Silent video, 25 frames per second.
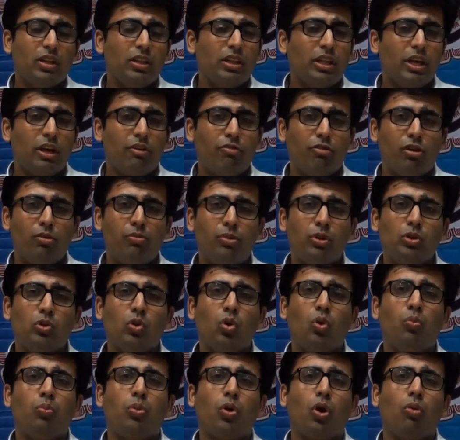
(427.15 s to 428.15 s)
There will be
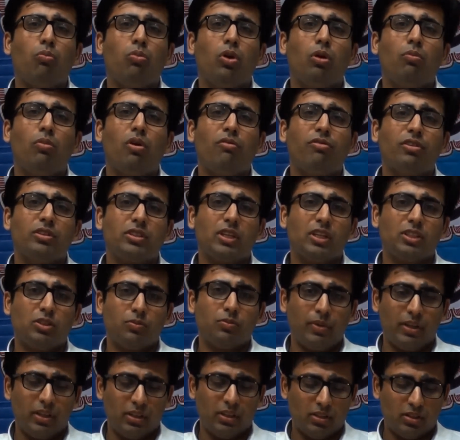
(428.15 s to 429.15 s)
no problem of
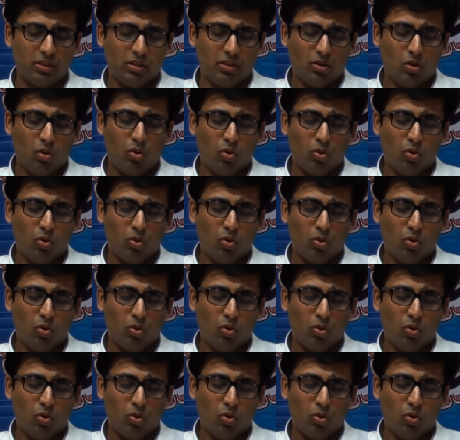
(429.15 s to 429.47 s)
assessments,